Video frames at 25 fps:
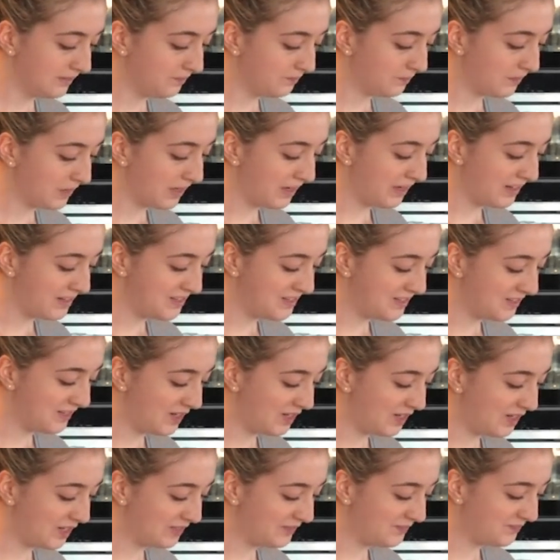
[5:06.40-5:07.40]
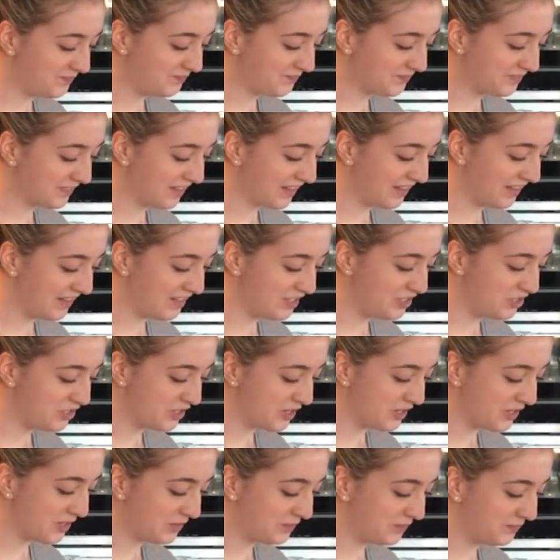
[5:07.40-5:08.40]
Hi, Delon. Hey,
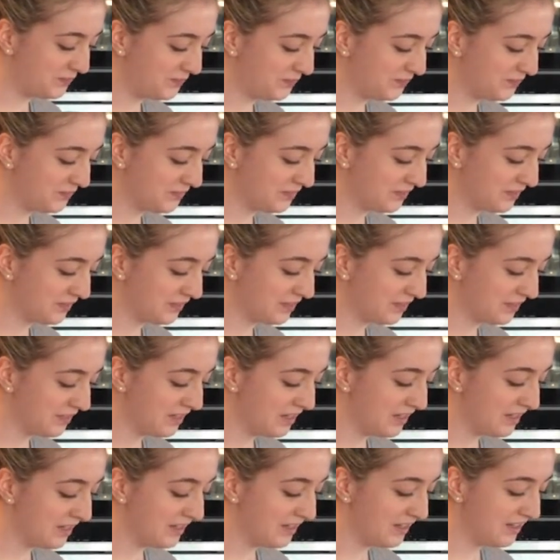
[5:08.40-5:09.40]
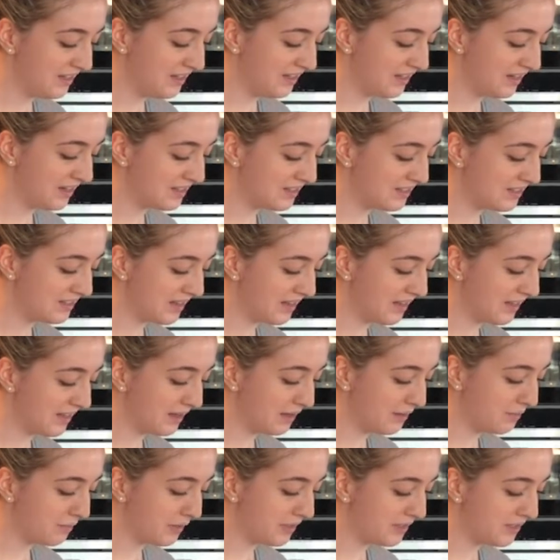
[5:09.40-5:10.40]
Joe. Yes, I
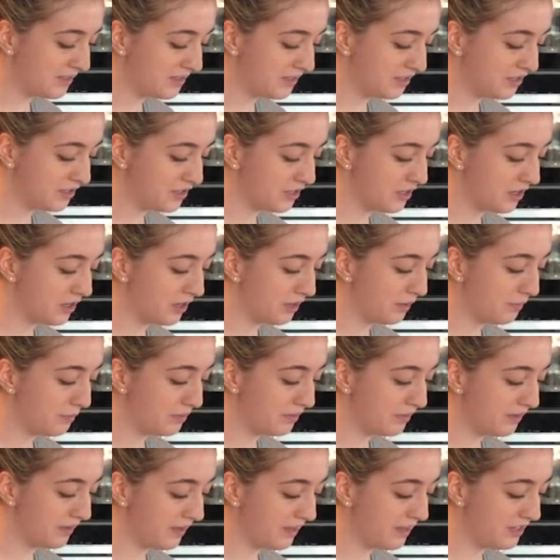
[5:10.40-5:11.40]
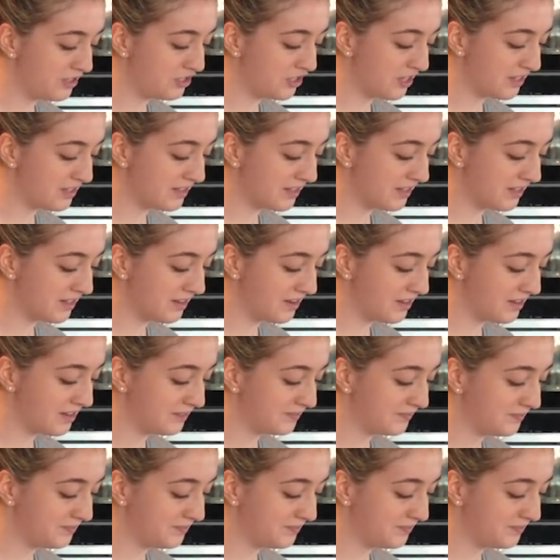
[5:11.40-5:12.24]
am based in Europe. Hey, Jessica.